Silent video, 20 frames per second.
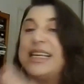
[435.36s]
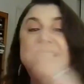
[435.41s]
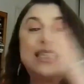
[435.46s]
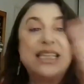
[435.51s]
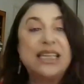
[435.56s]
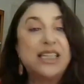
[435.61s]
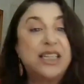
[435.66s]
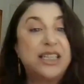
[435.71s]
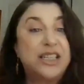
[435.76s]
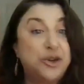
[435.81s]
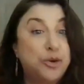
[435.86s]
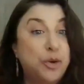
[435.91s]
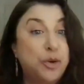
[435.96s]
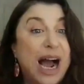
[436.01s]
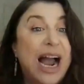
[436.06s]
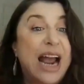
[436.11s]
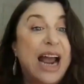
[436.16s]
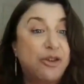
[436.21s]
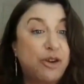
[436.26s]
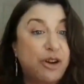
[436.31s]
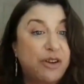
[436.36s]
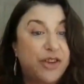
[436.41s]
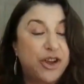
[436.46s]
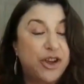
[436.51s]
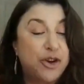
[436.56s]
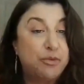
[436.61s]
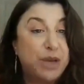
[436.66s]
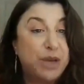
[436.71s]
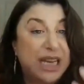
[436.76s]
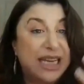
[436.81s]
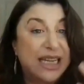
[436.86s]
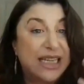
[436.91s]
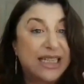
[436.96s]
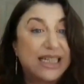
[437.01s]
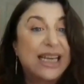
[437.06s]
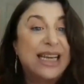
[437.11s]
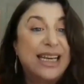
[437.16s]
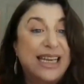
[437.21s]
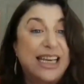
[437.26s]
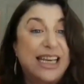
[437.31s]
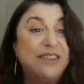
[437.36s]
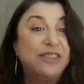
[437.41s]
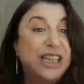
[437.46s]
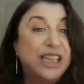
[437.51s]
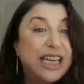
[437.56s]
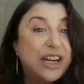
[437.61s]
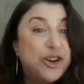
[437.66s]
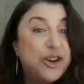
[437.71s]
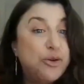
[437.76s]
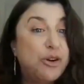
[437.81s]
this is to either of you, because Yveline,